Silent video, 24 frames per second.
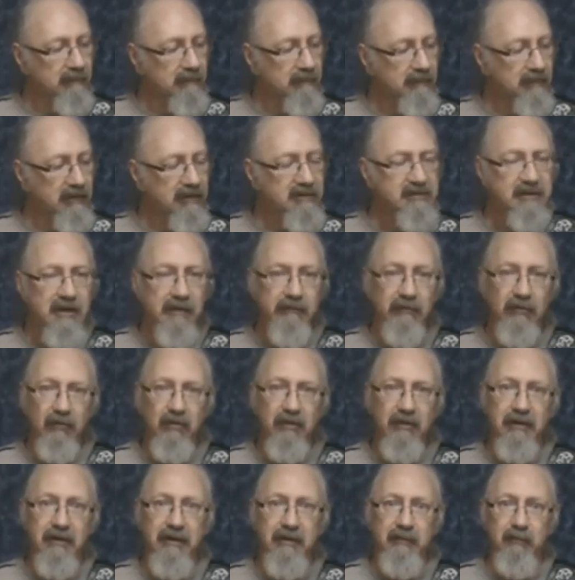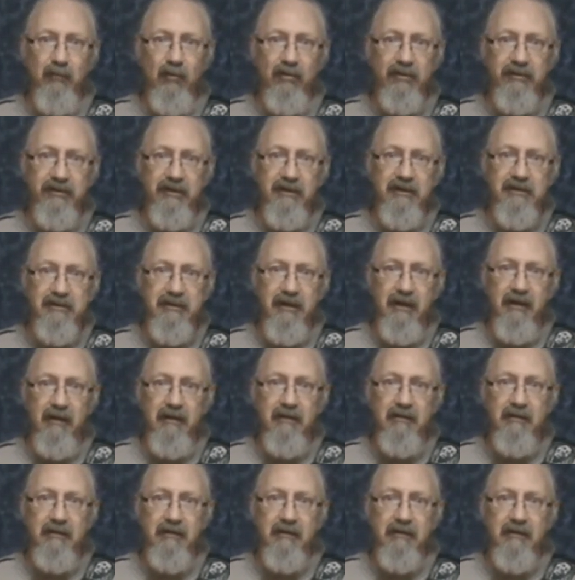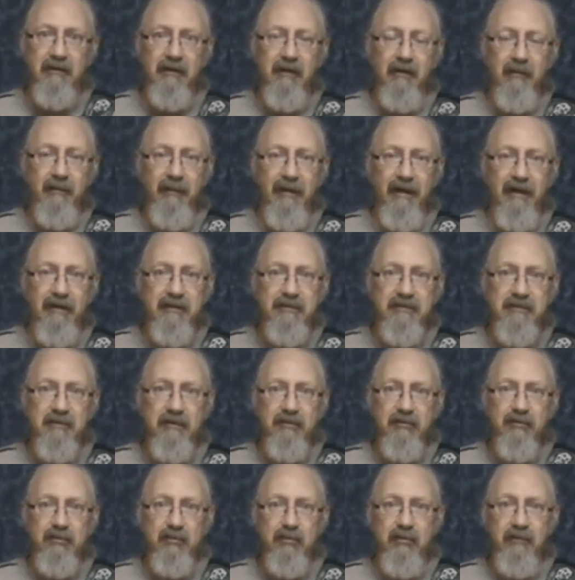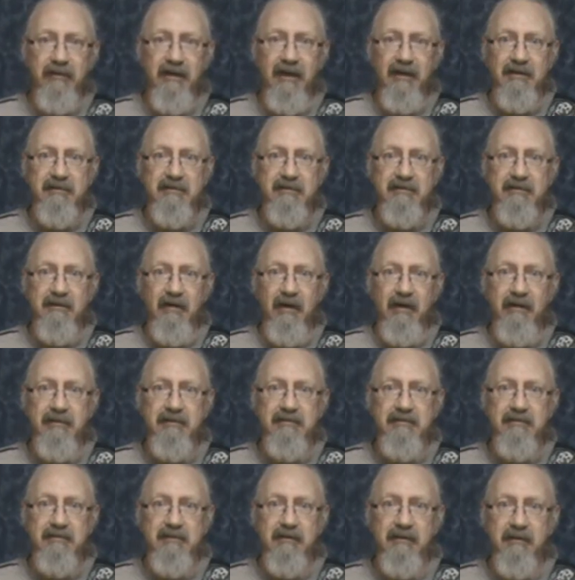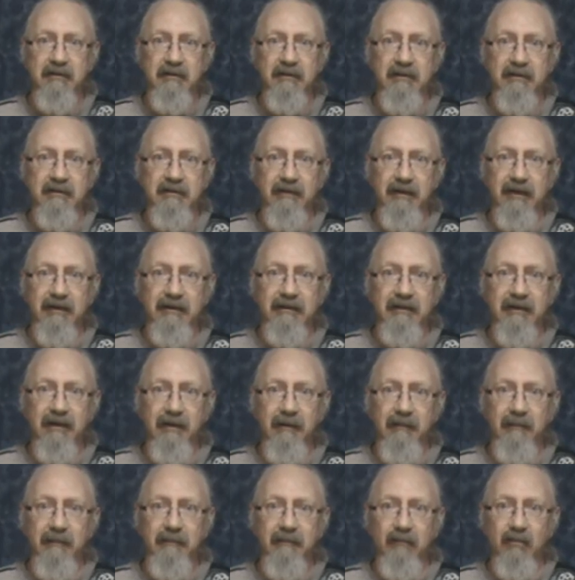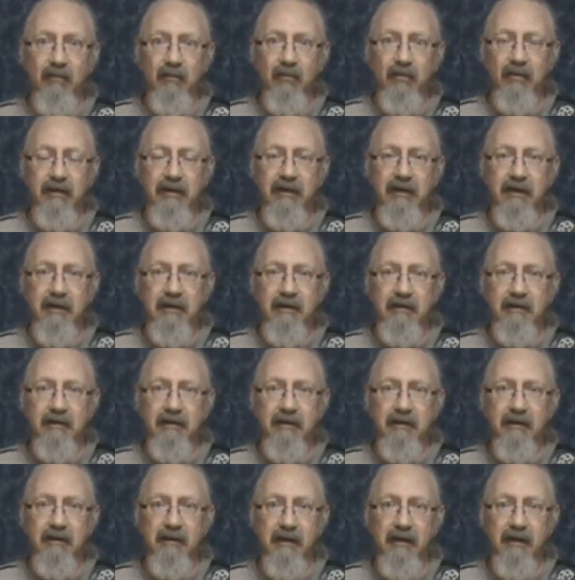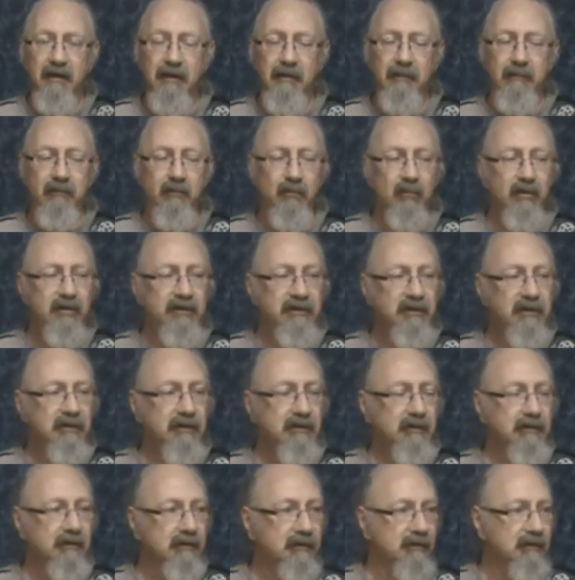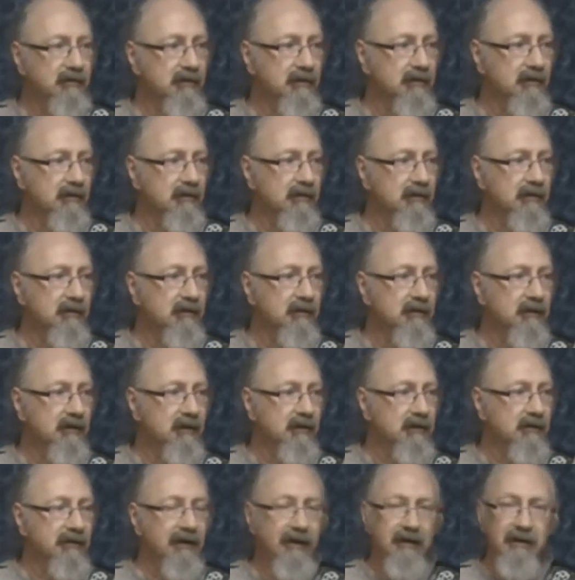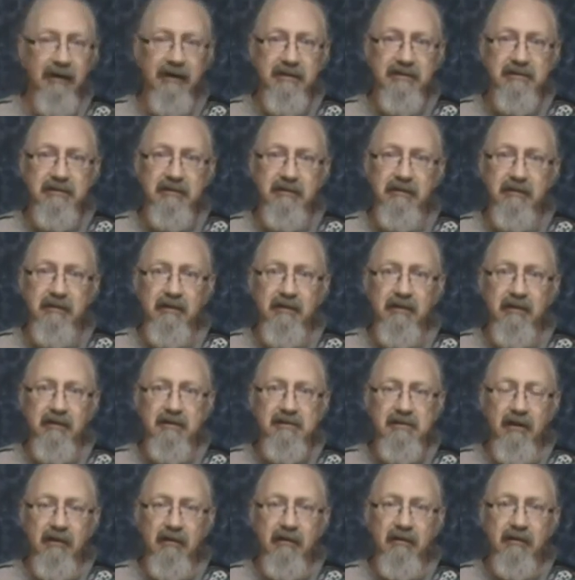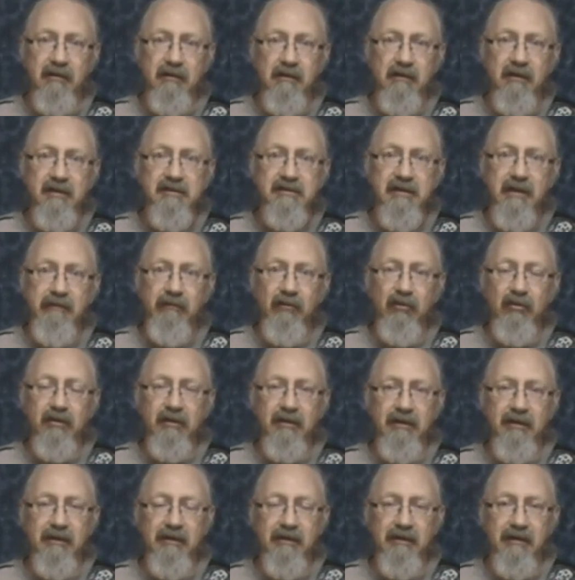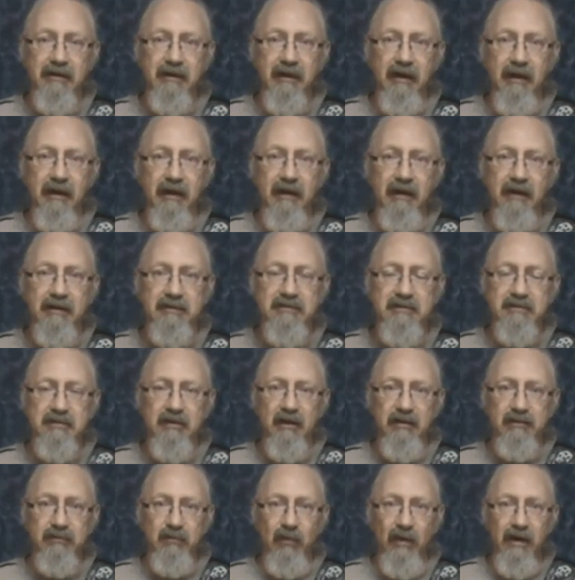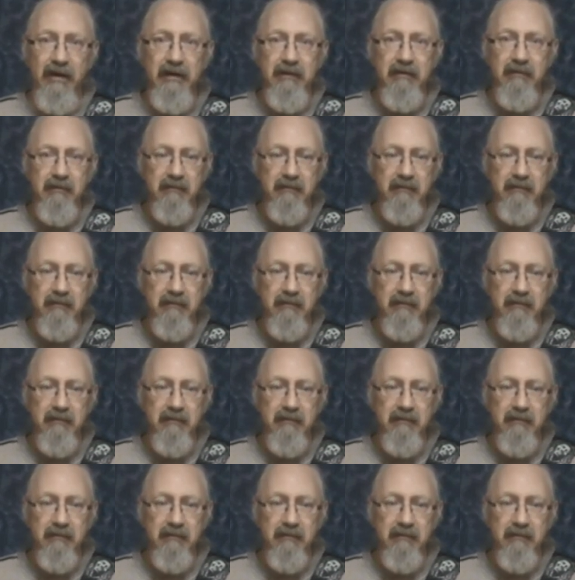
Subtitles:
let's have a look in more detail about two of the exercises that we did in that lesson. So let's have a look at exercise 1,